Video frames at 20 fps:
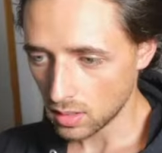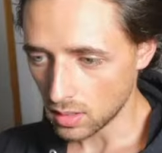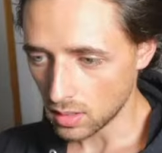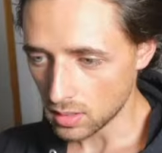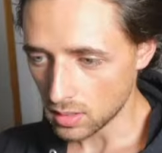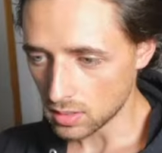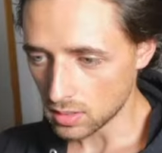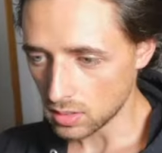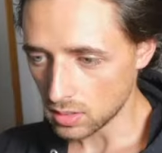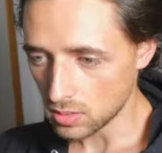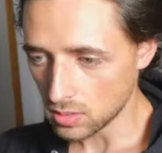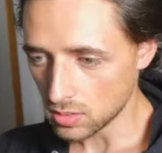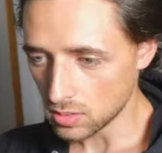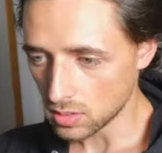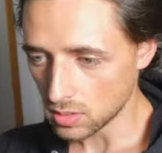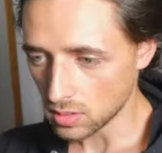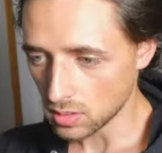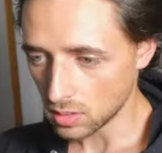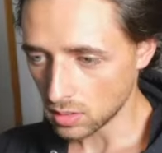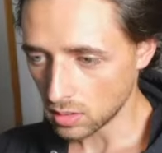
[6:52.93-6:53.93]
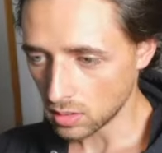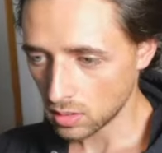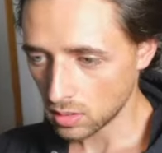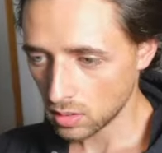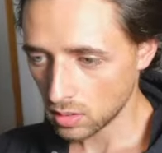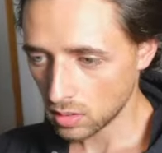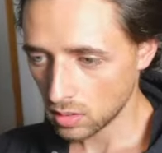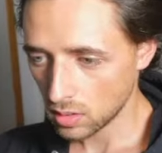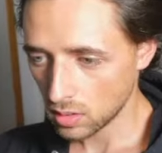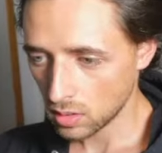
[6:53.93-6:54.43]
It's using,
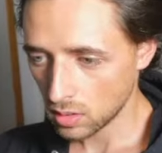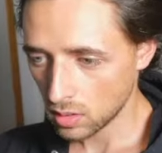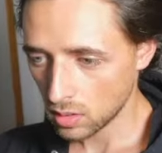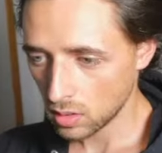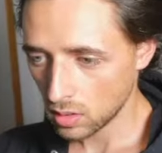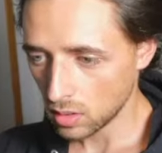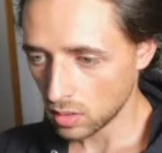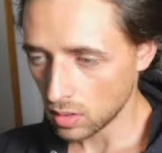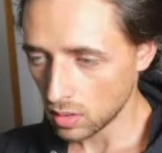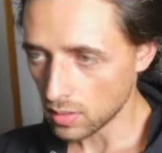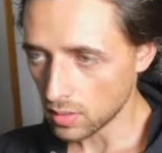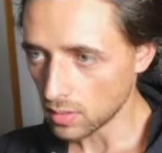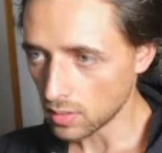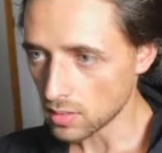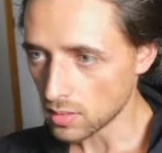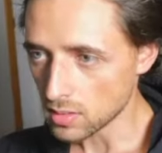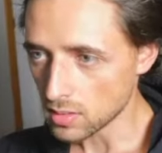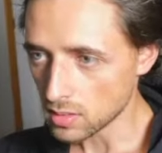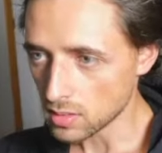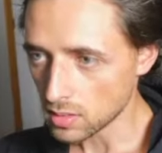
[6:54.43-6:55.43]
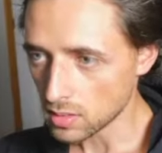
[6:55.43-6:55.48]
I think this is the